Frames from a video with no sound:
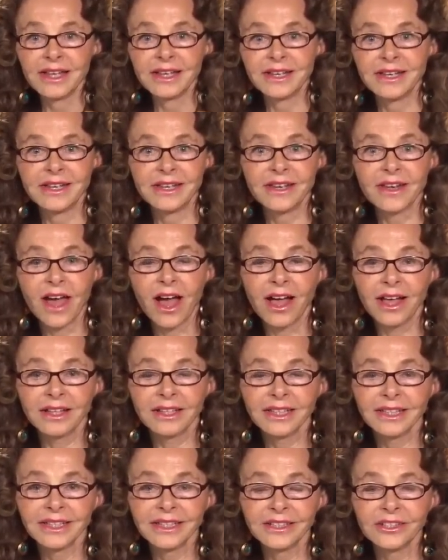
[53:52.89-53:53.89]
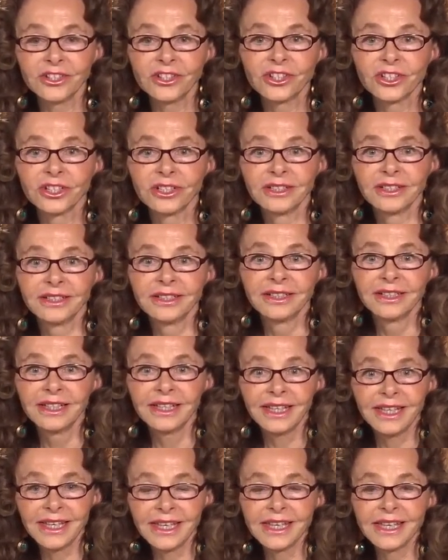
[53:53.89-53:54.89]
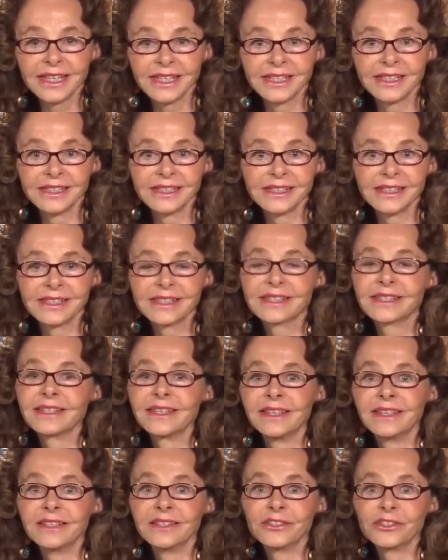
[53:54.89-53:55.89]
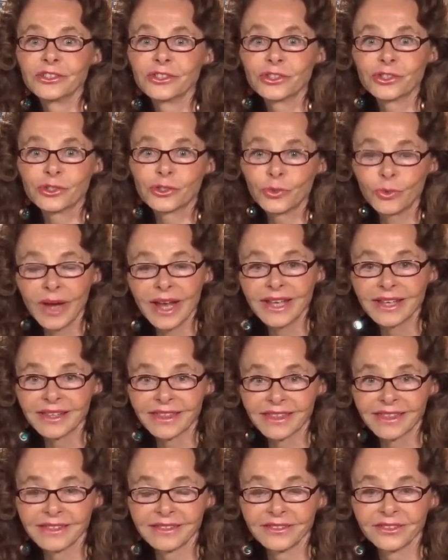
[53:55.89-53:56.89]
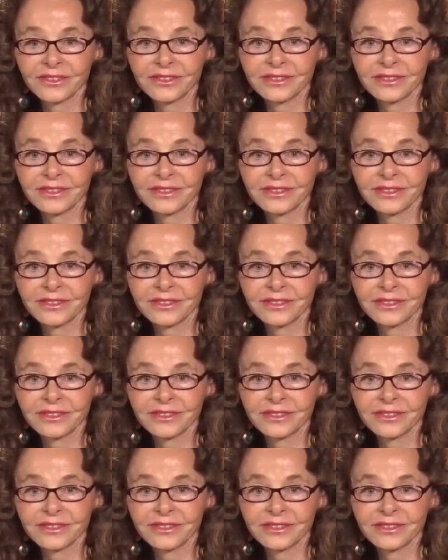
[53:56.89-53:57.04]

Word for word: knowledge is strength.